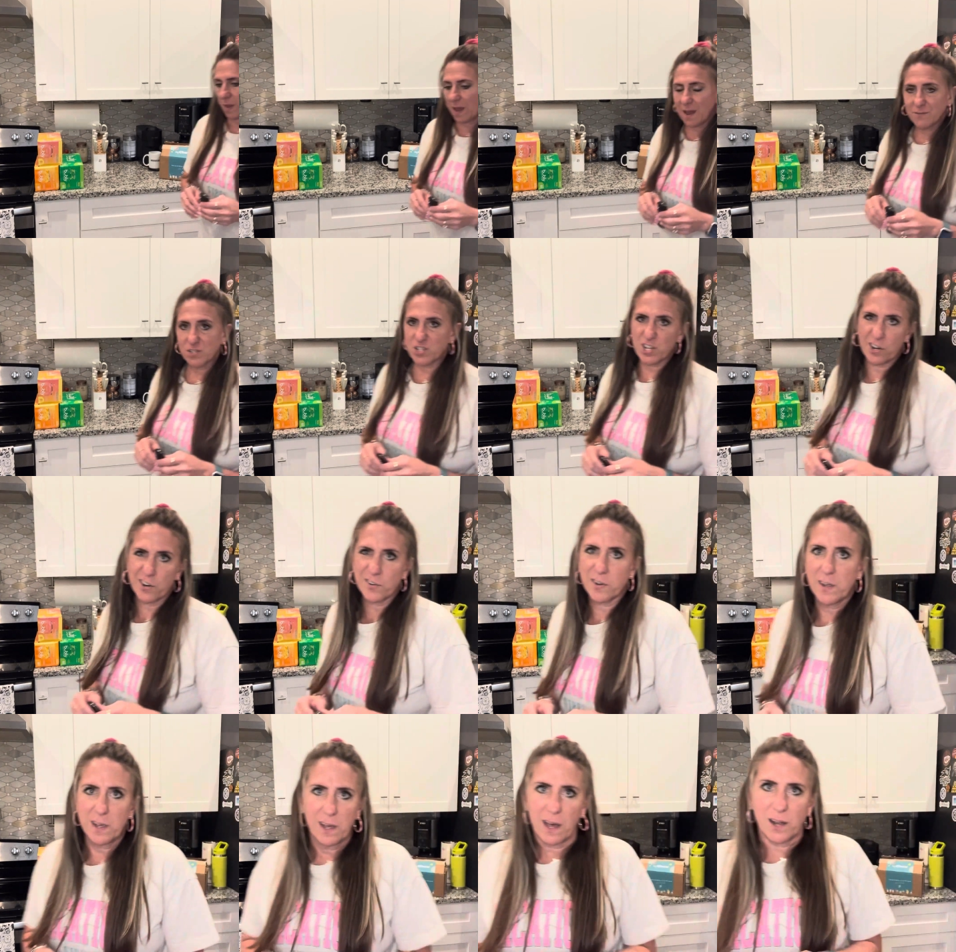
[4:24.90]
haven't shared,
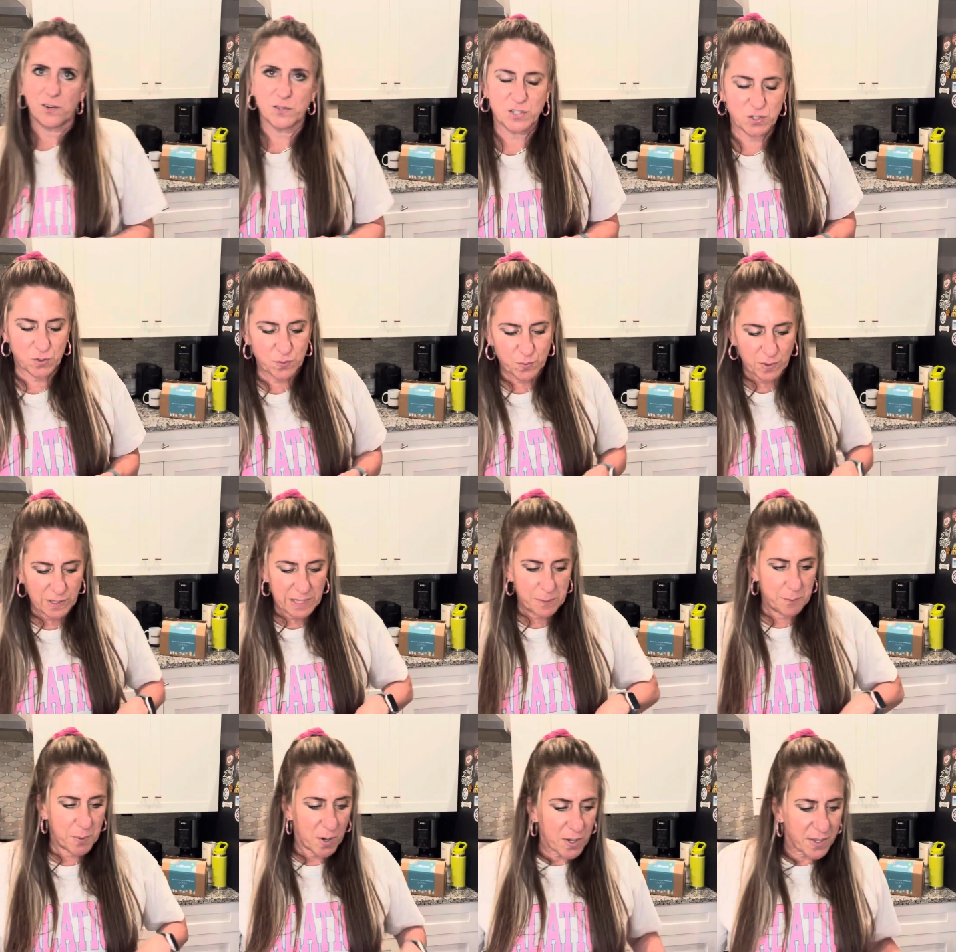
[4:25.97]
I don't do really
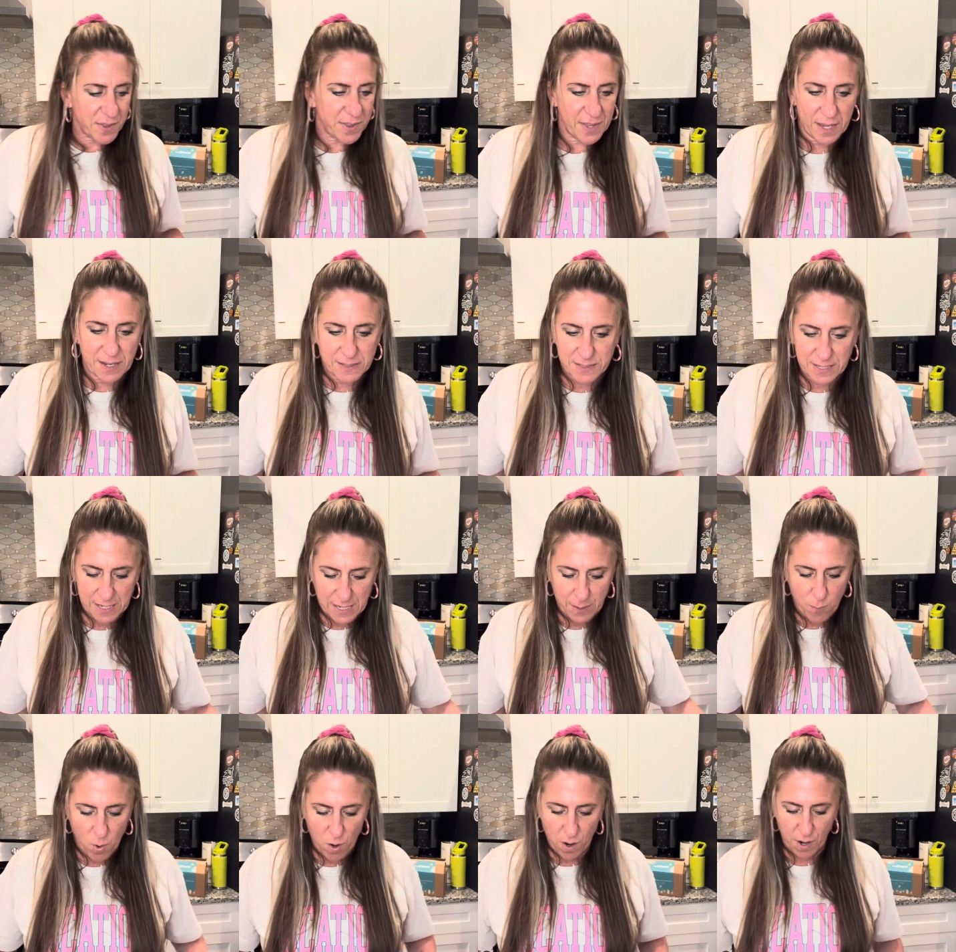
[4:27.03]
book things
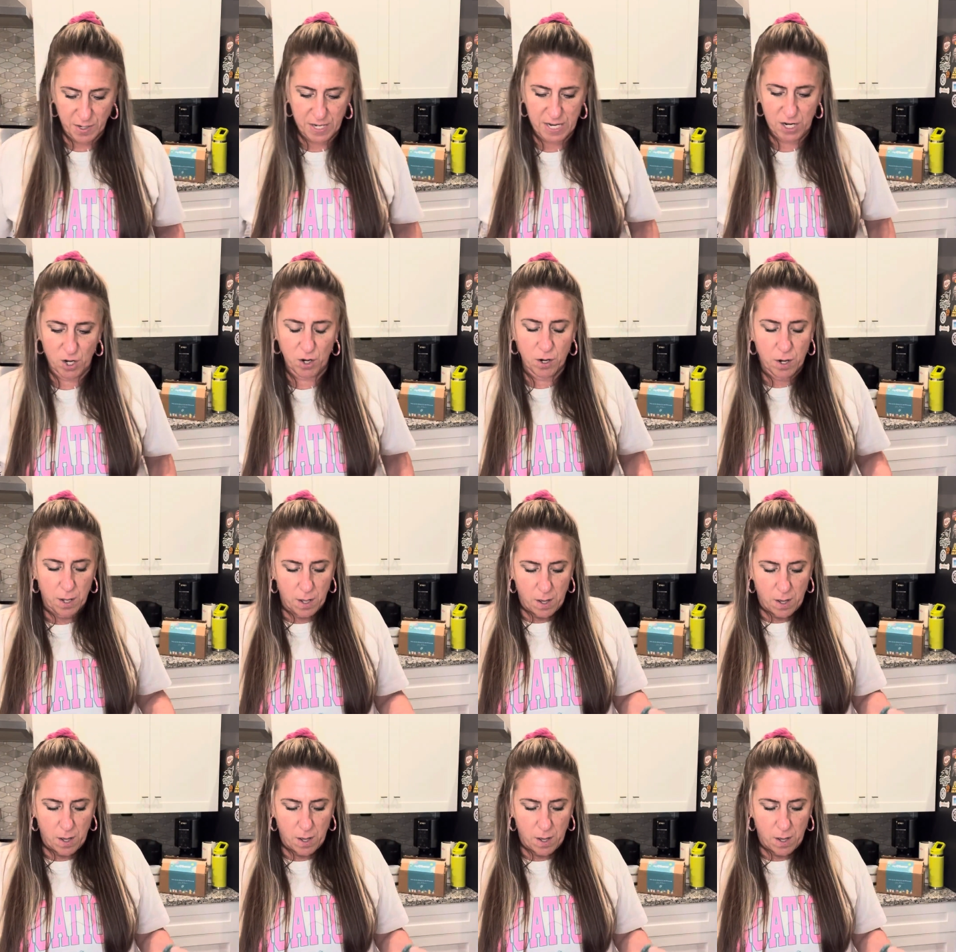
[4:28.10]
anymore on here,